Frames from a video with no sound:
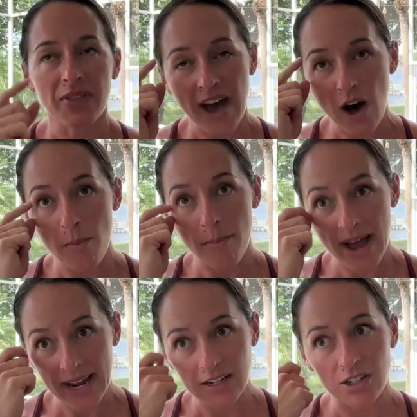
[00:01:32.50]
Without
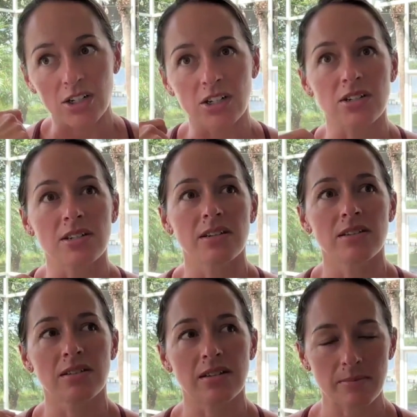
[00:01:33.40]
binders,
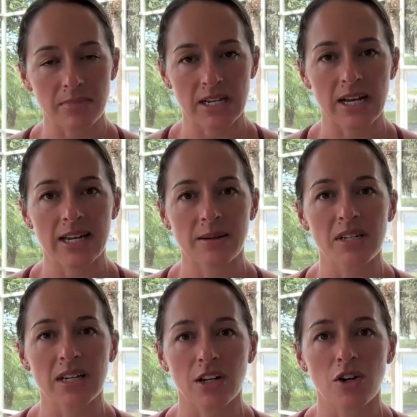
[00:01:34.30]
sometimes
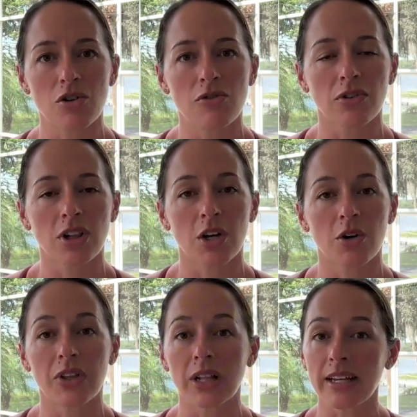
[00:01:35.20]
it can
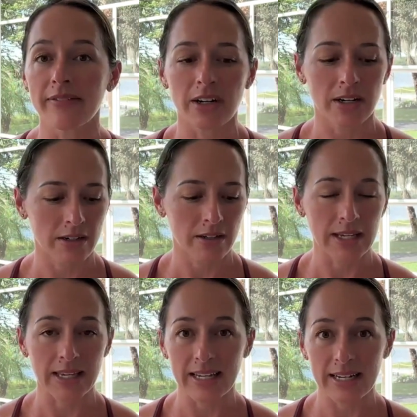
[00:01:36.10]
overload the liver,
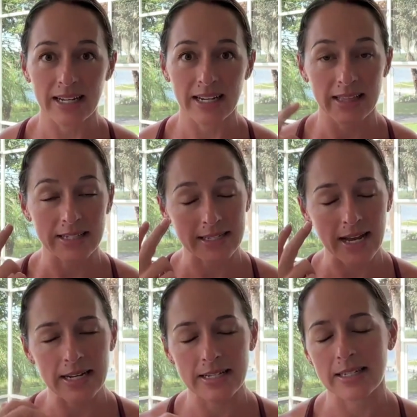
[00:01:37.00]
the kidney, the
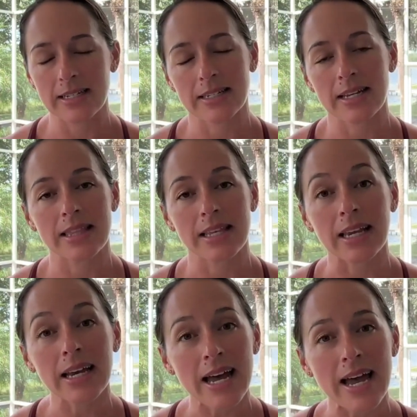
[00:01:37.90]
sinuses, and the
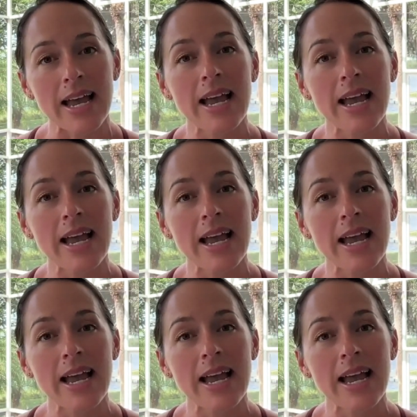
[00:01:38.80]
gut.